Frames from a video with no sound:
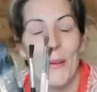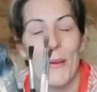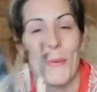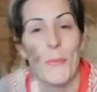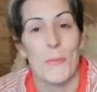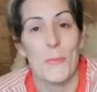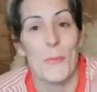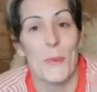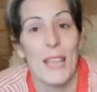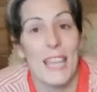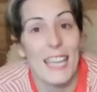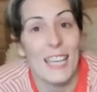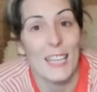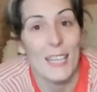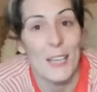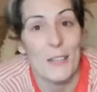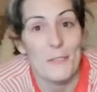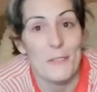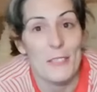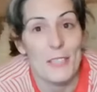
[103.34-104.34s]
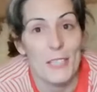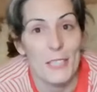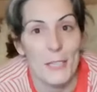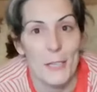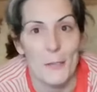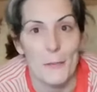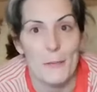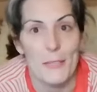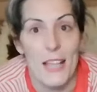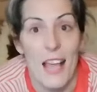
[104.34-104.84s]
We're going to
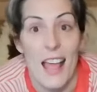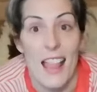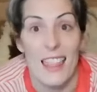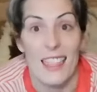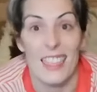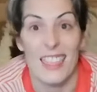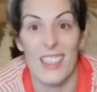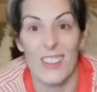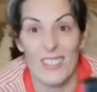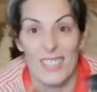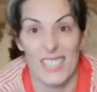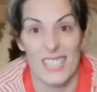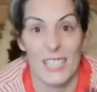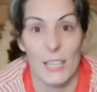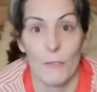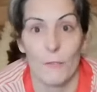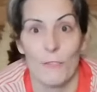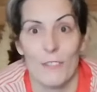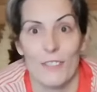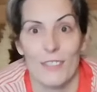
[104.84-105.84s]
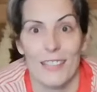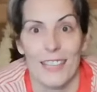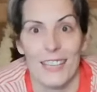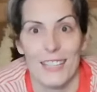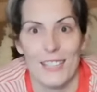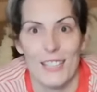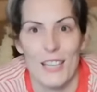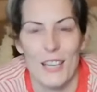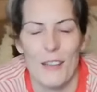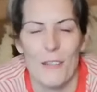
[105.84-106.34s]
use lots of different things
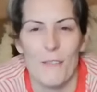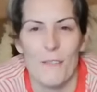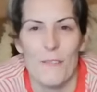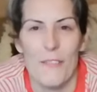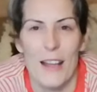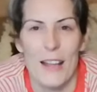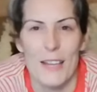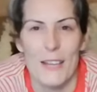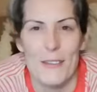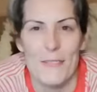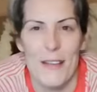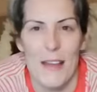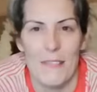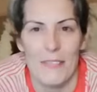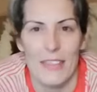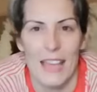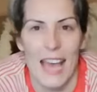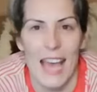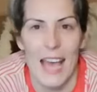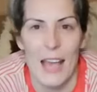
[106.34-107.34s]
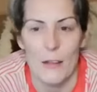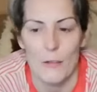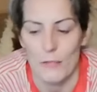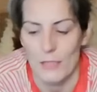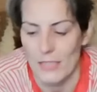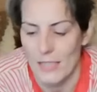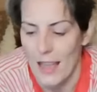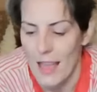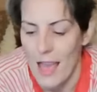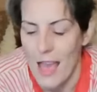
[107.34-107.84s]
that you can find around the
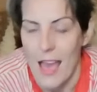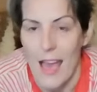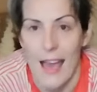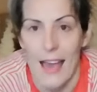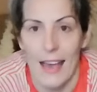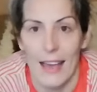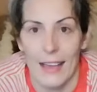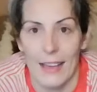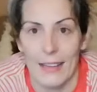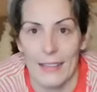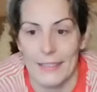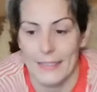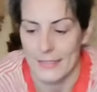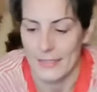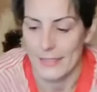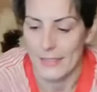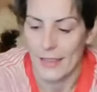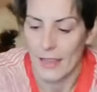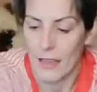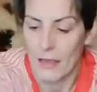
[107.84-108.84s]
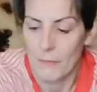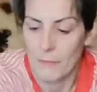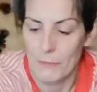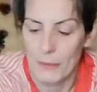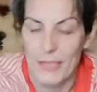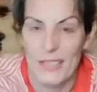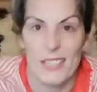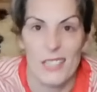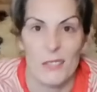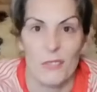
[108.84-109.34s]
house, and
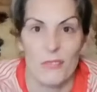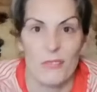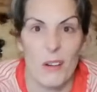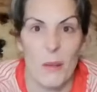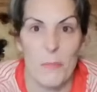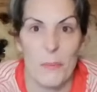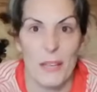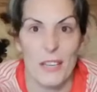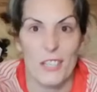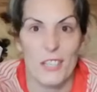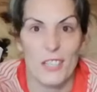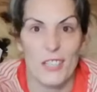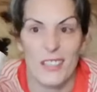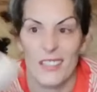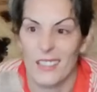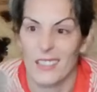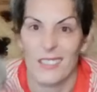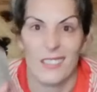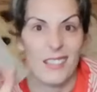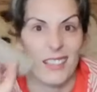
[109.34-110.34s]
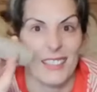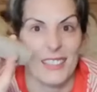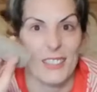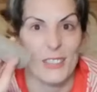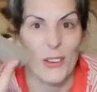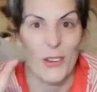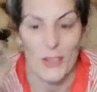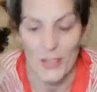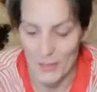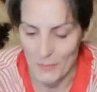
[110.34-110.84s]
bits of rubbish like
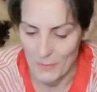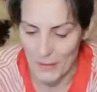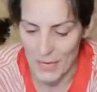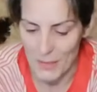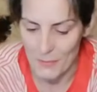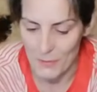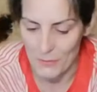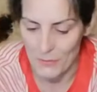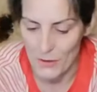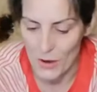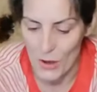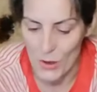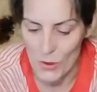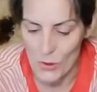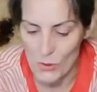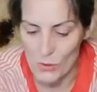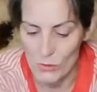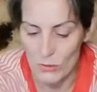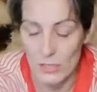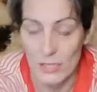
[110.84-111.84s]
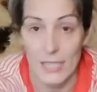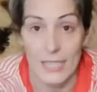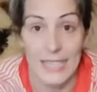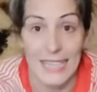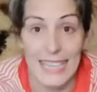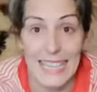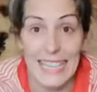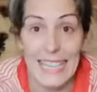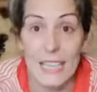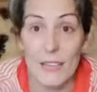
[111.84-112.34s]
toilet paper rolls, and
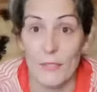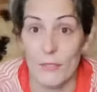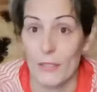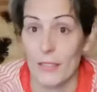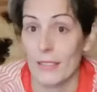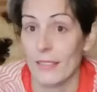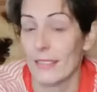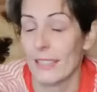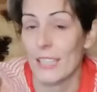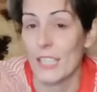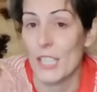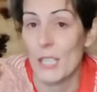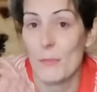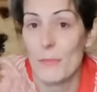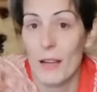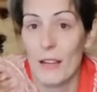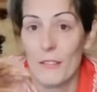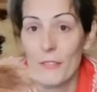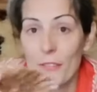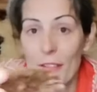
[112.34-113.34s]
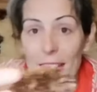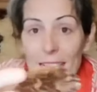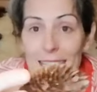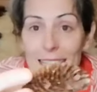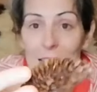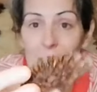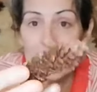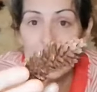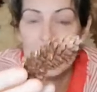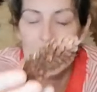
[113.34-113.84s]
even things you might find
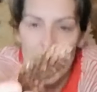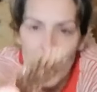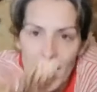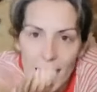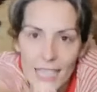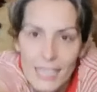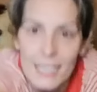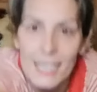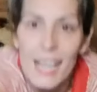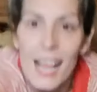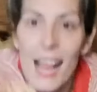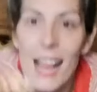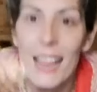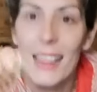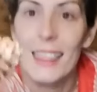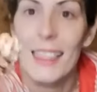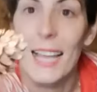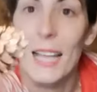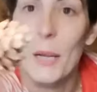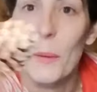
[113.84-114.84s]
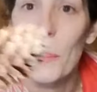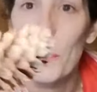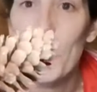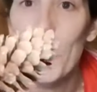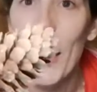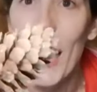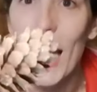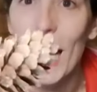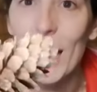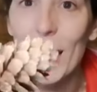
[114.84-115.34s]
outside like
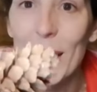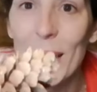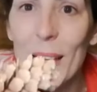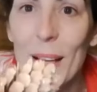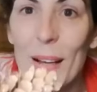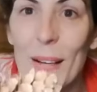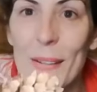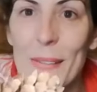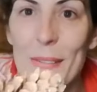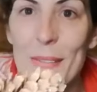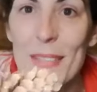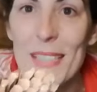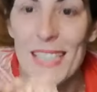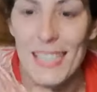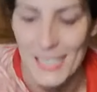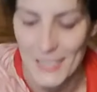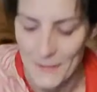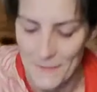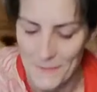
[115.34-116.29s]
pine cones,